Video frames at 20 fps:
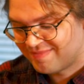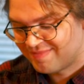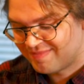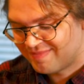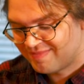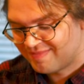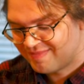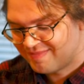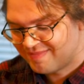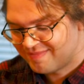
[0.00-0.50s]

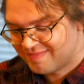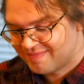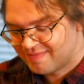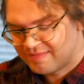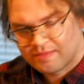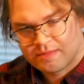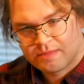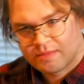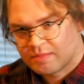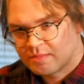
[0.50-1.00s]

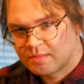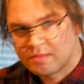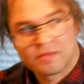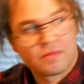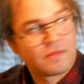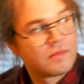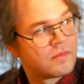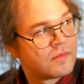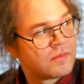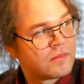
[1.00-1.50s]

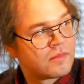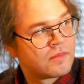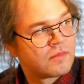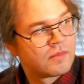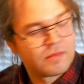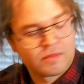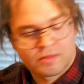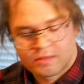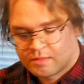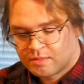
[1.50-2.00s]

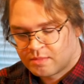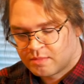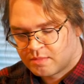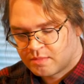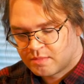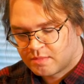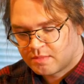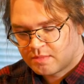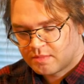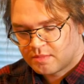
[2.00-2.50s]

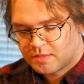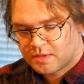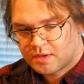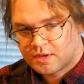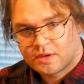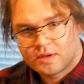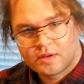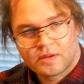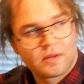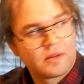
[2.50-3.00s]

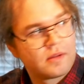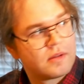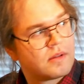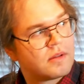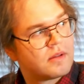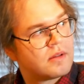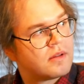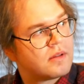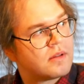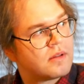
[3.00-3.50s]

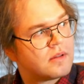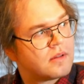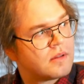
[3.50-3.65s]
The person shown says nothing.